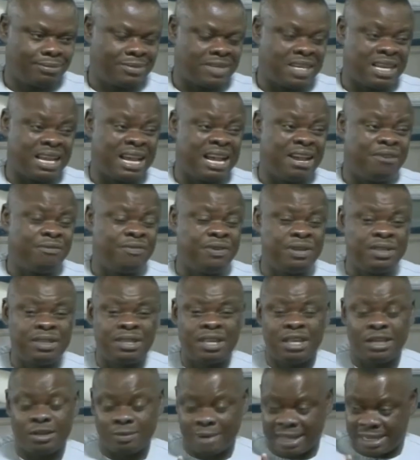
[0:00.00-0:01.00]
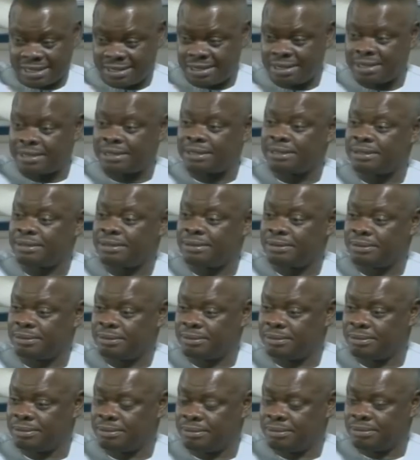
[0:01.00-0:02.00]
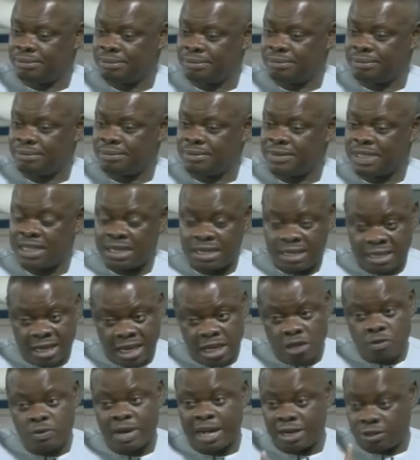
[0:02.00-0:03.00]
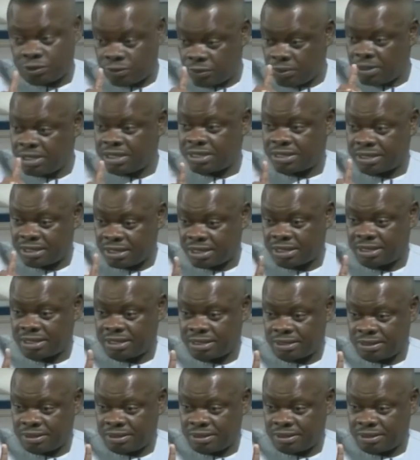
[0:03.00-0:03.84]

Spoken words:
Every day you are sick. The day you are truly sick,